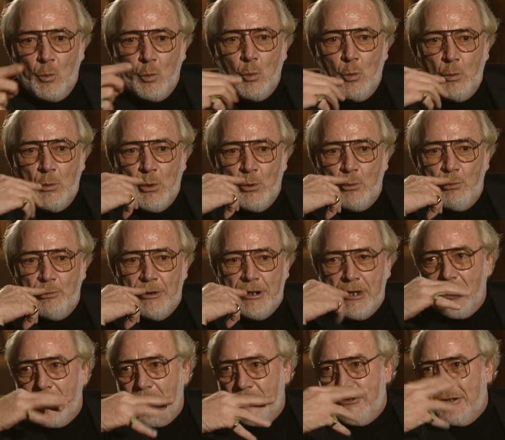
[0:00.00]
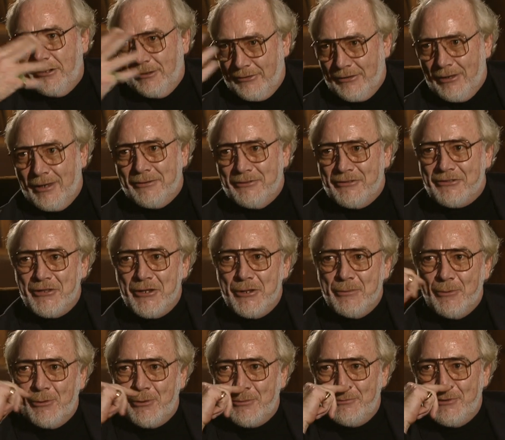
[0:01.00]
reality and
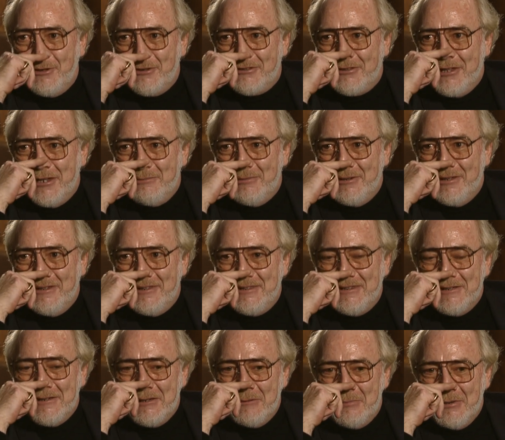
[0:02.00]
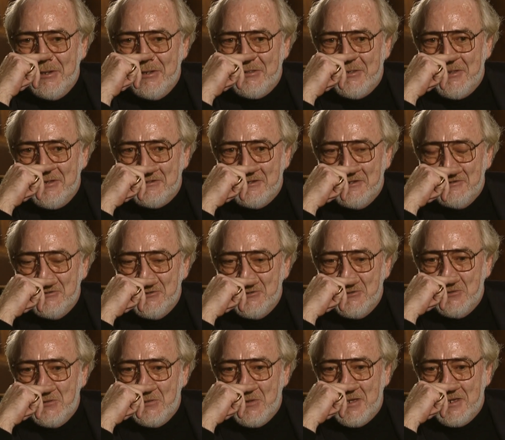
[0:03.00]
cinema, obviously, but he certainly
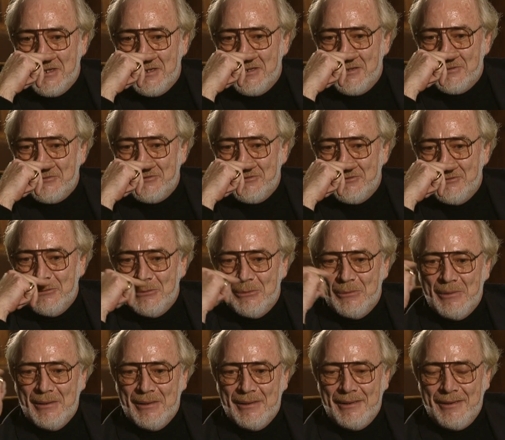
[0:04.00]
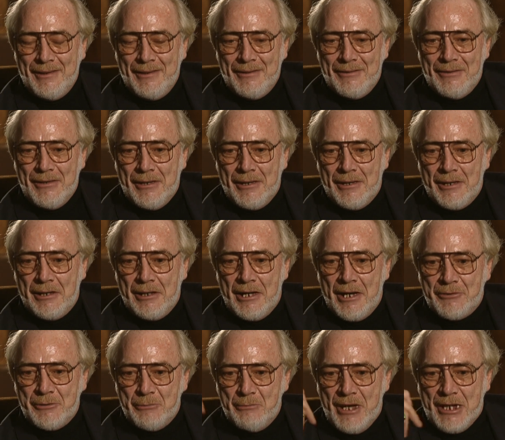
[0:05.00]
knew how to
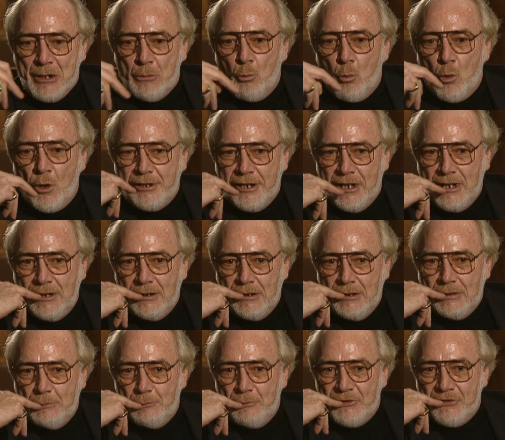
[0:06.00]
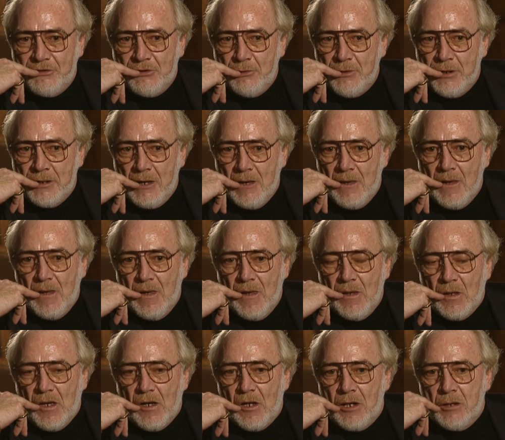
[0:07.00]
make what he was doing
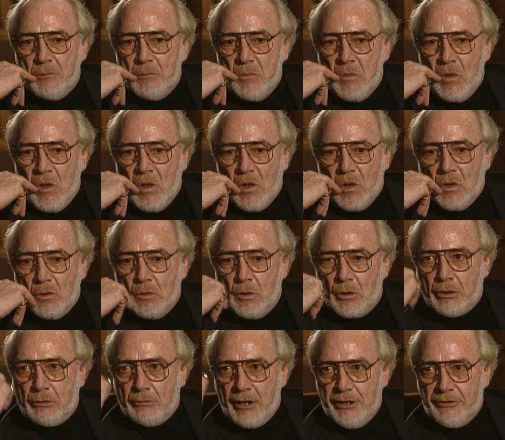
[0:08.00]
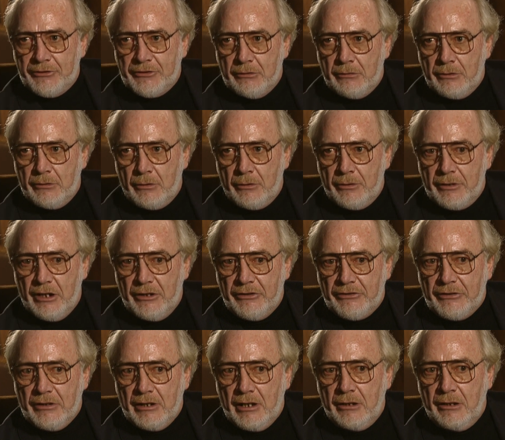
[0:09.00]
look great to an
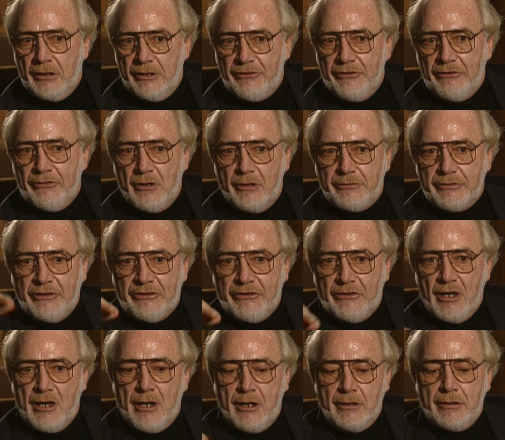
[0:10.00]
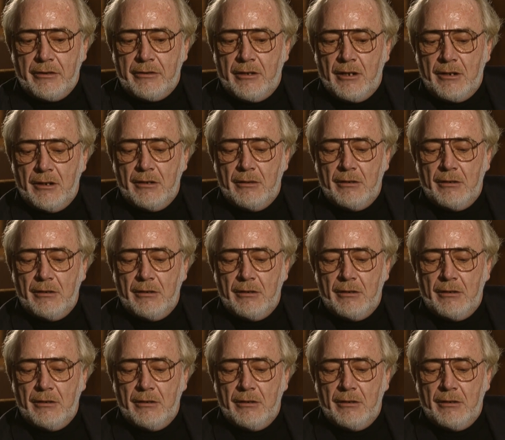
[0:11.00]
audience. This is not to say that